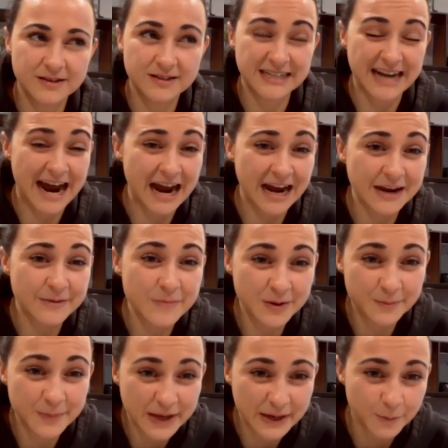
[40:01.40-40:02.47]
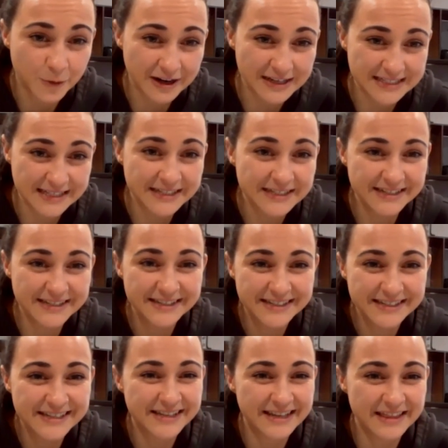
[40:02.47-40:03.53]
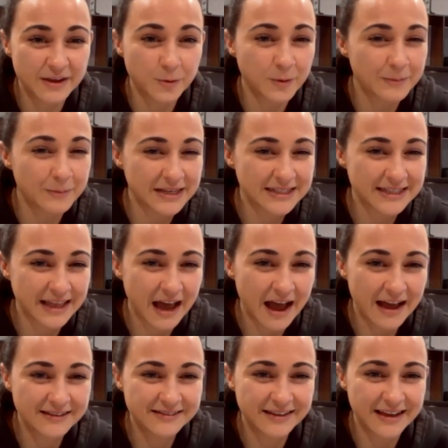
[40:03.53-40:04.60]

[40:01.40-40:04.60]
time, being present. I think we miss that.